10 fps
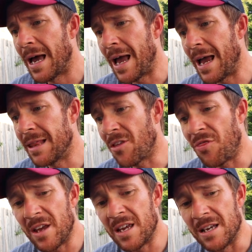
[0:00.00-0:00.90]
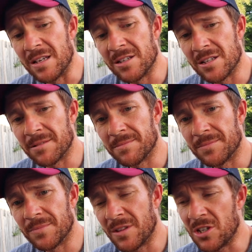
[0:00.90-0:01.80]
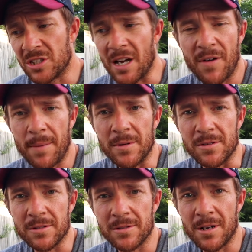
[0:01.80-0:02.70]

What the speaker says: And the thing is, this stuff happens.